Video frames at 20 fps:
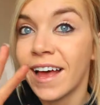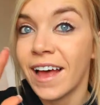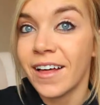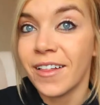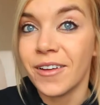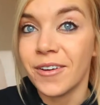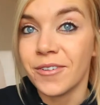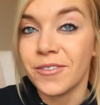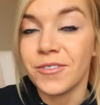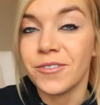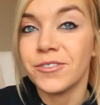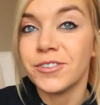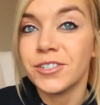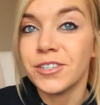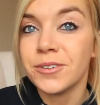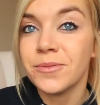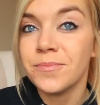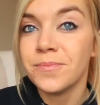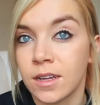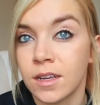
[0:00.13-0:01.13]
Hello
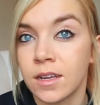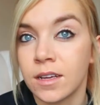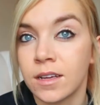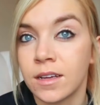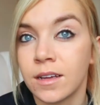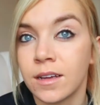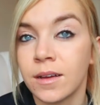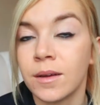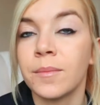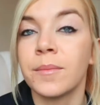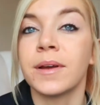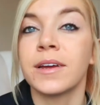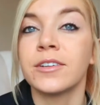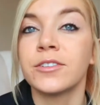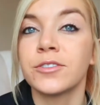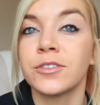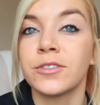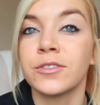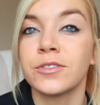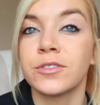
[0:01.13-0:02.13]
YouTube. My
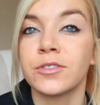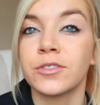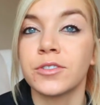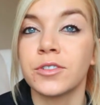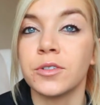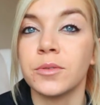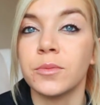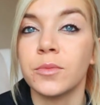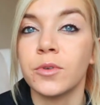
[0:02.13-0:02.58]
intros are so